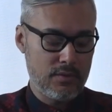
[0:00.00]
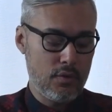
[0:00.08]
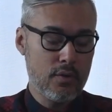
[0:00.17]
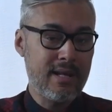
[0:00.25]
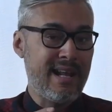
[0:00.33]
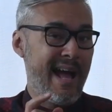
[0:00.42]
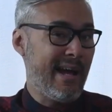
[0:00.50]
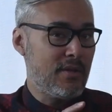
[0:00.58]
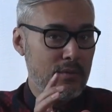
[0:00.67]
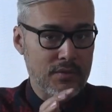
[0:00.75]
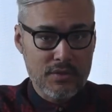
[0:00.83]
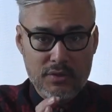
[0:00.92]
So you can
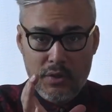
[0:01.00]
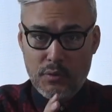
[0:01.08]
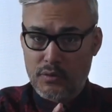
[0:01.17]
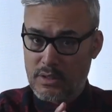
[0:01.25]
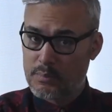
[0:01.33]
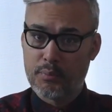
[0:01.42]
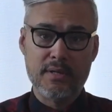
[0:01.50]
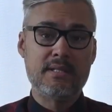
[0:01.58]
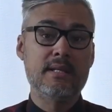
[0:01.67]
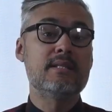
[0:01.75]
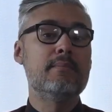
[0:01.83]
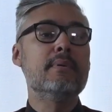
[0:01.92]
actually just use these
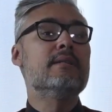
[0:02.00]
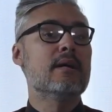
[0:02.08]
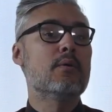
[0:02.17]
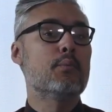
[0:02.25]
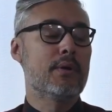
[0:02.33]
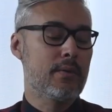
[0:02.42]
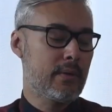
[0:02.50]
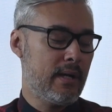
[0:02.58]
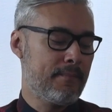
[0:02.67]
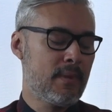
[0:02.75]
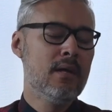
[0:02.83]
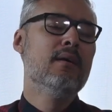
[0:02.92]
presets and be done with,
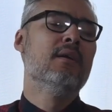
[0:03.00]
okay?